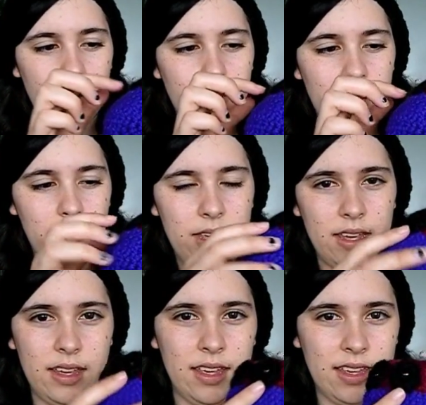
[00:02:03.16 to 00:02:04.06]
or
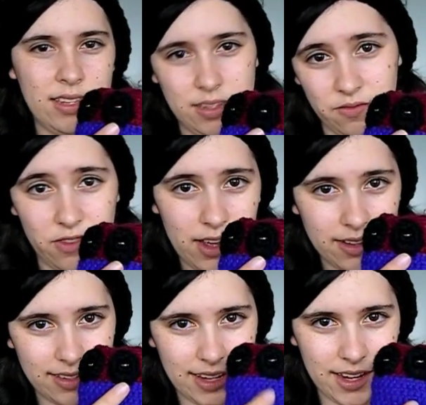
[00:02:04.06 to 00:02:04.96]
maybe some
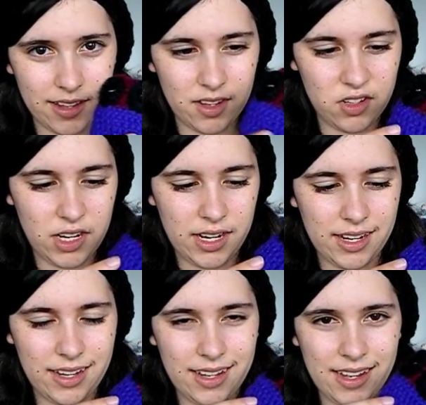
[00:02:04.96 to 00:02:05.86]
felt like on the
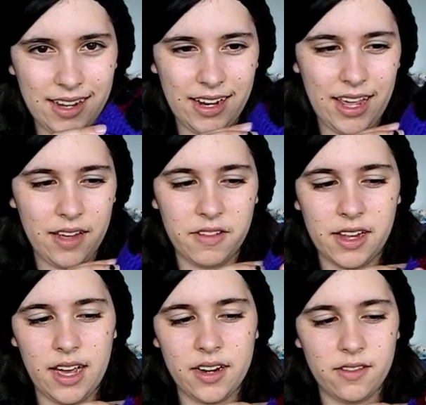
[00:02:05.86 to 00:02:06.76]
chick, and I
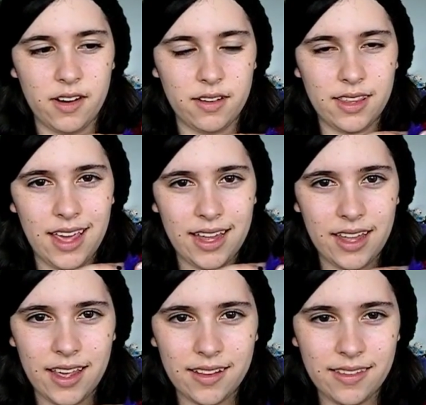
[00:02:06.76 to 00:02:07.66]
haven't gotten around to that
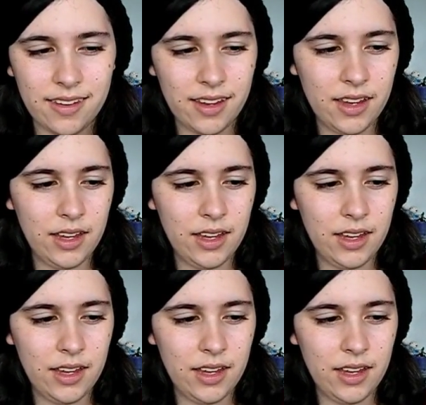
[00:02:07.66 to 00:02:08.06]
yet.